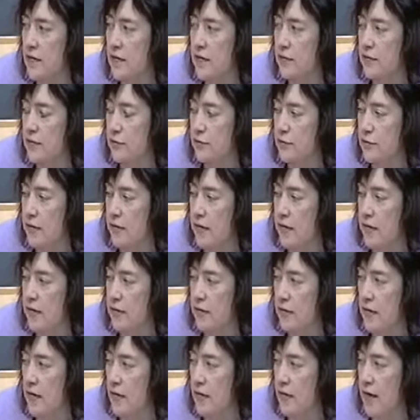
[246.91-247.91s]
is if we
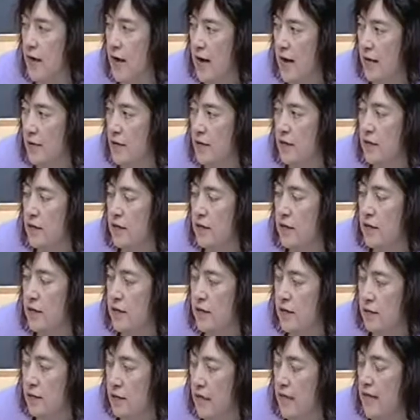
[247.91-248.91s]
get action,
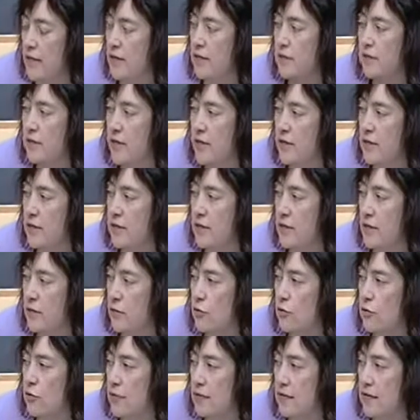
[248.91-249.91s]
collective action at
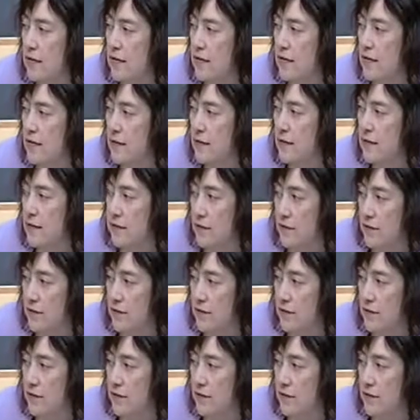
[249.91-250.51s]
Copenhagen.